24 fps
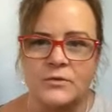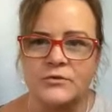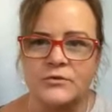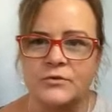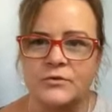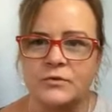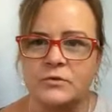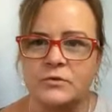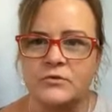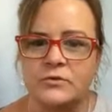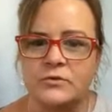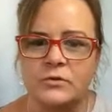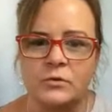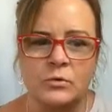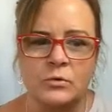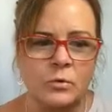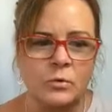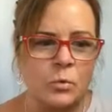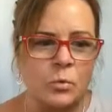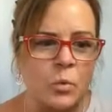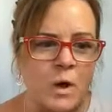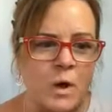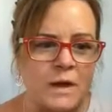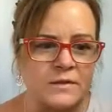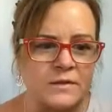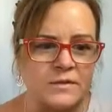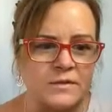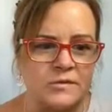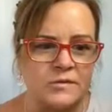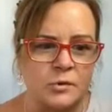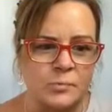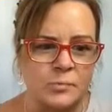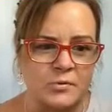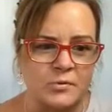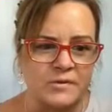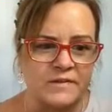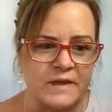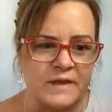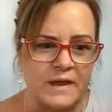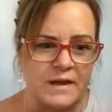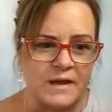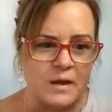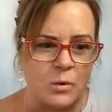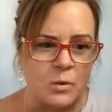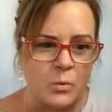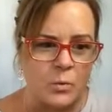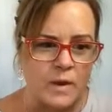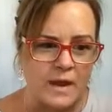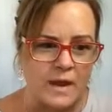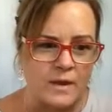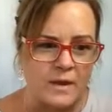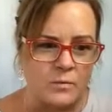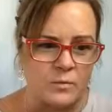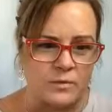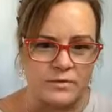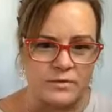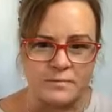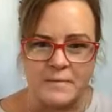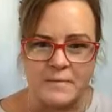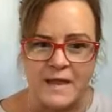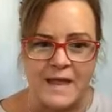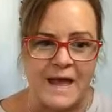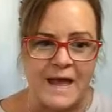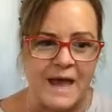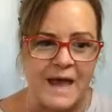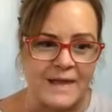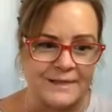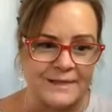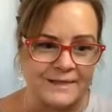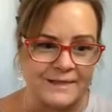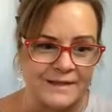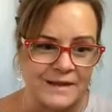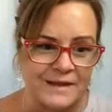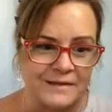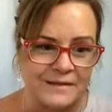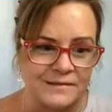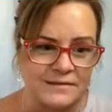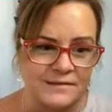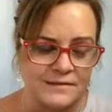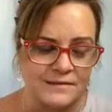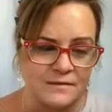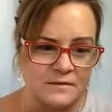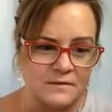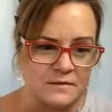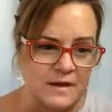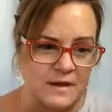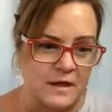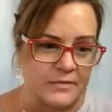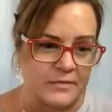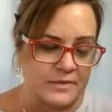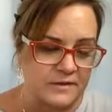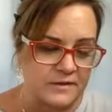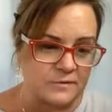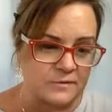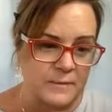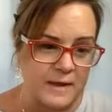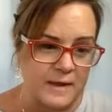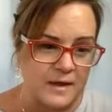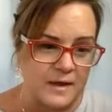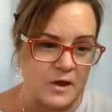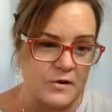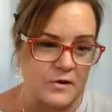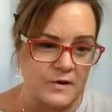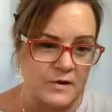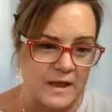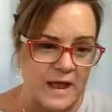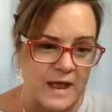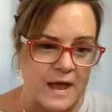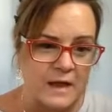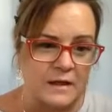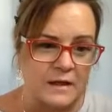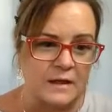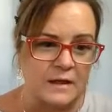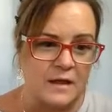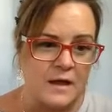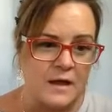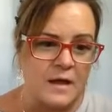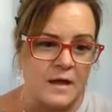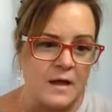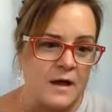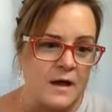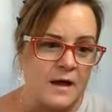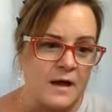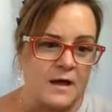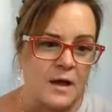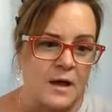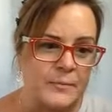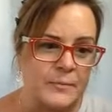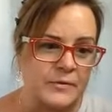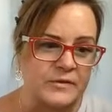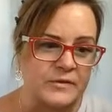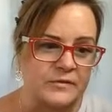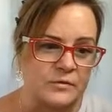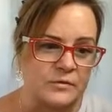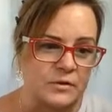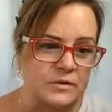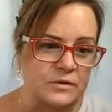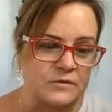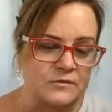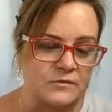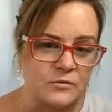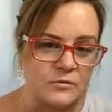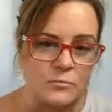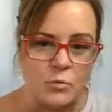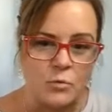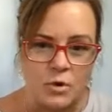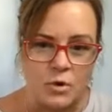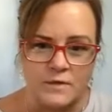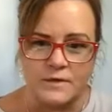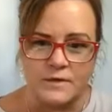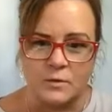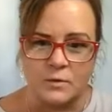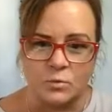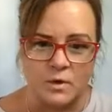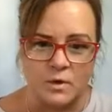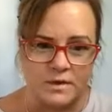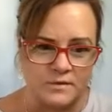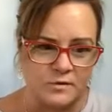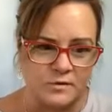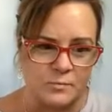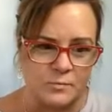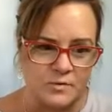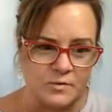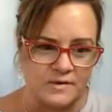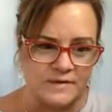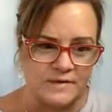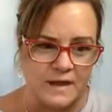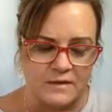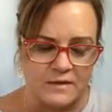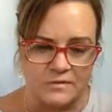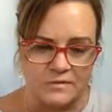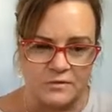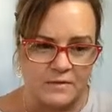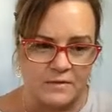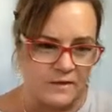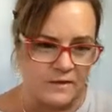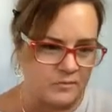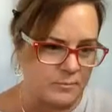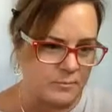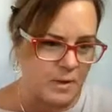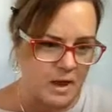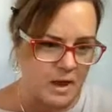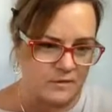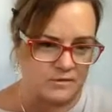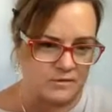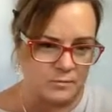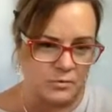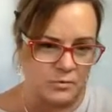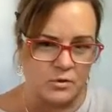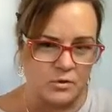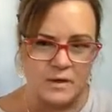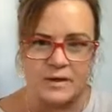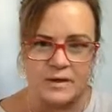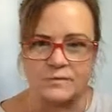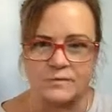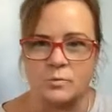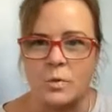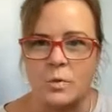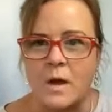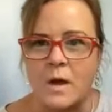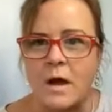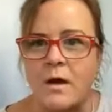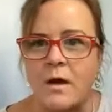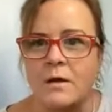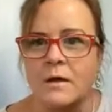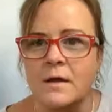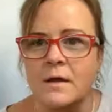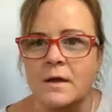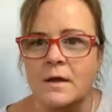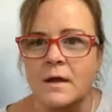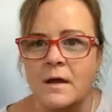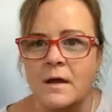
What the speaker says: to do 1 superset a week with me at least. Now, this week I already had a couple students do more than 1 superset, so that's possible as well.